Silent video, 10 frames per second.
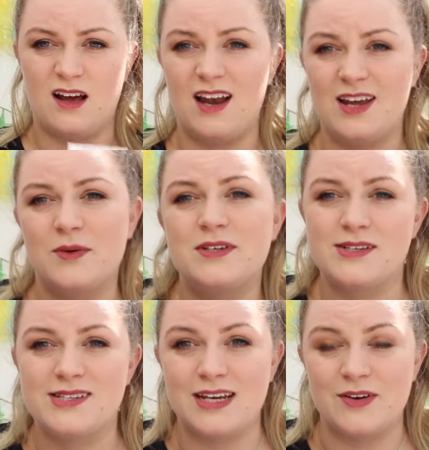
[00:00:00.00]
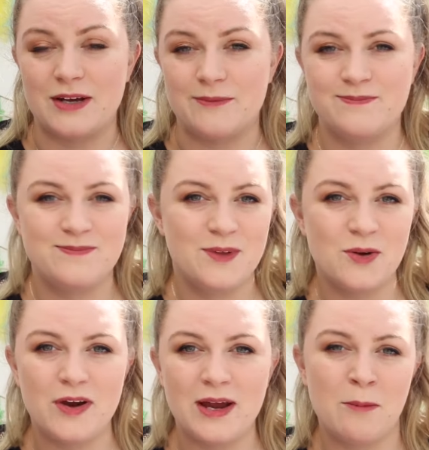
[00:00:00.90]
I'll let you into a secret.
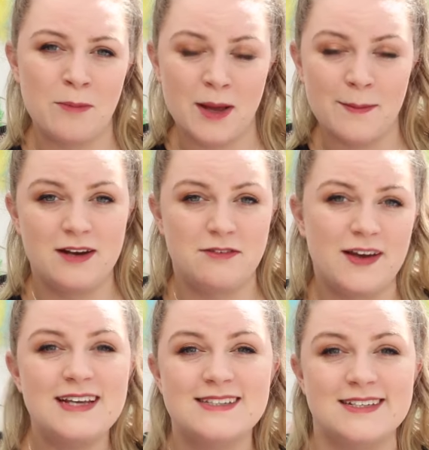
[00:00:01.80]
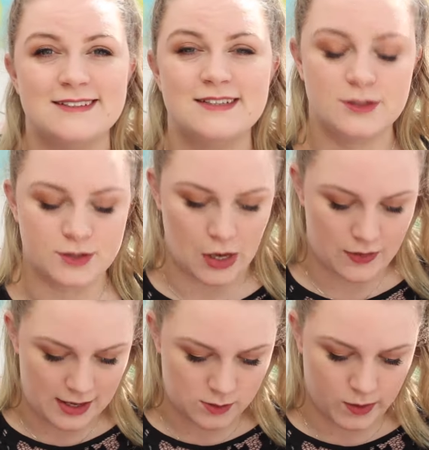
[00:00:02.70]
Not great at mermaid faces,
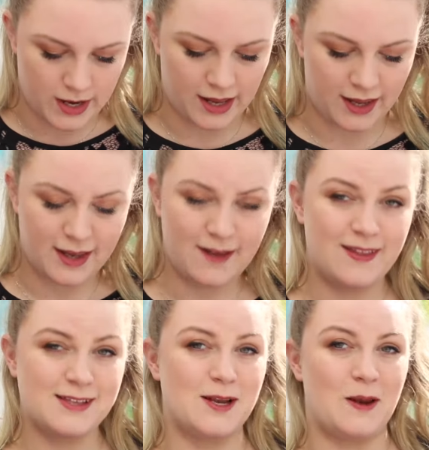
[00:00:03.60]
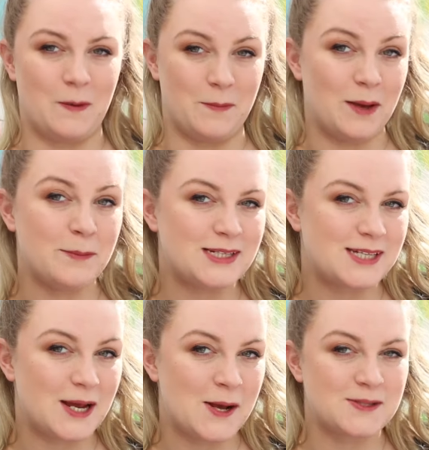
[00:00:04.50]
so that's why there's a lot of mermaid
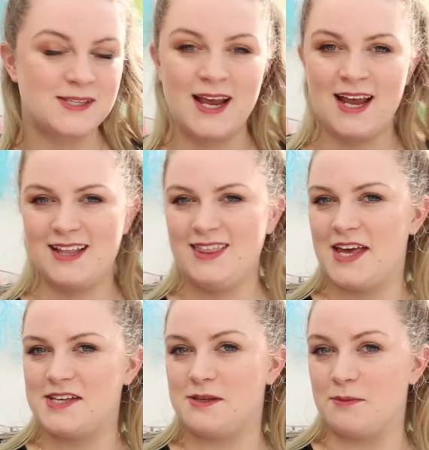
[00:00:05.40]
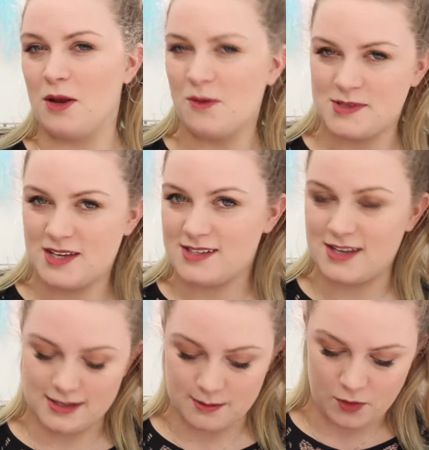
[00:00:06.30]
tails. There's some lobsters,
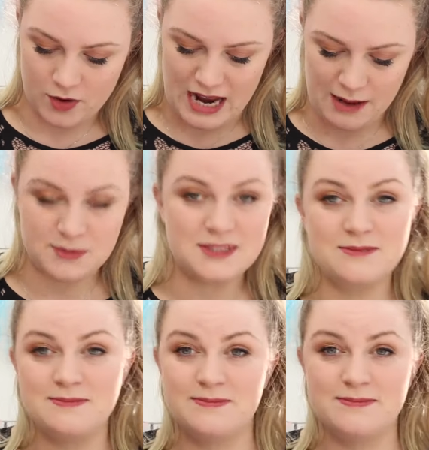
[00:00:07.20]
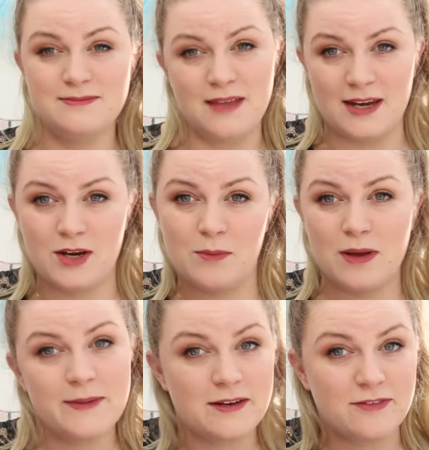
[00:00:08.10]
there's some crabs. Ain't no
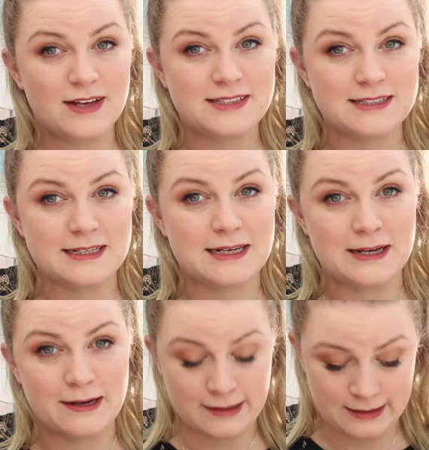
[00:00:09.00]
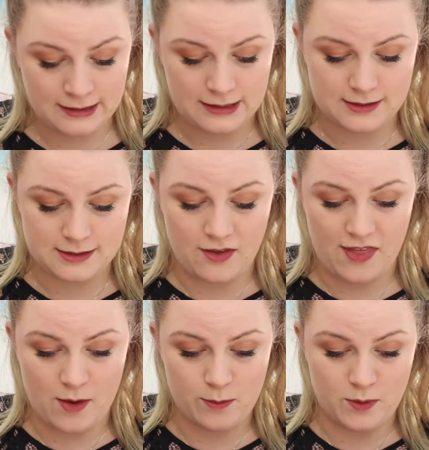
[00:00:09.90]
mermaid faces in here. So
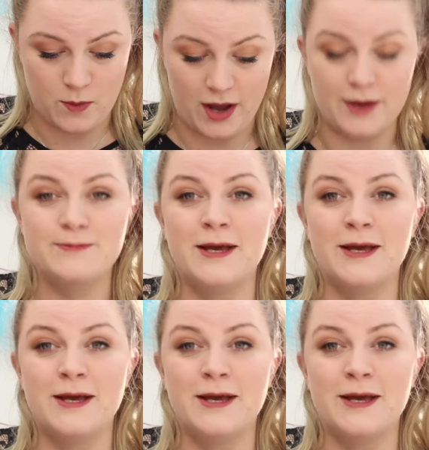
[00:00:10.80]
that would be why.